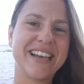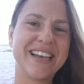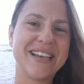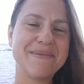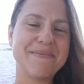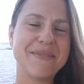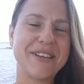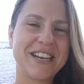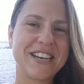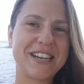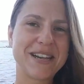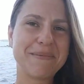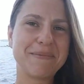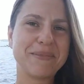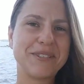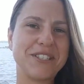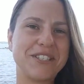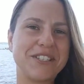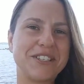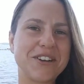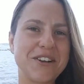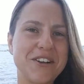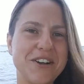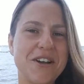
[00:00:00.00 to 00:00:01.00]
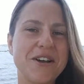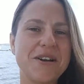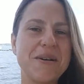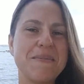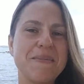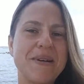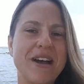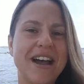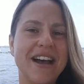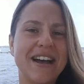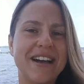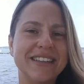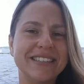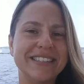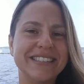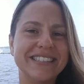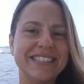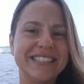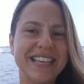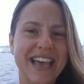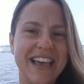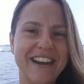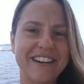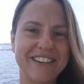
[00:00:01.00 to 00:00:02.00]
I am hitting up Durham on
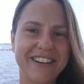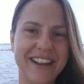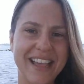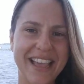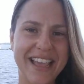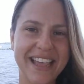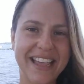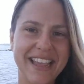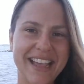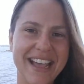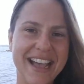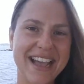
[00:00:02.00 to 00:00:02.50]
Saturday.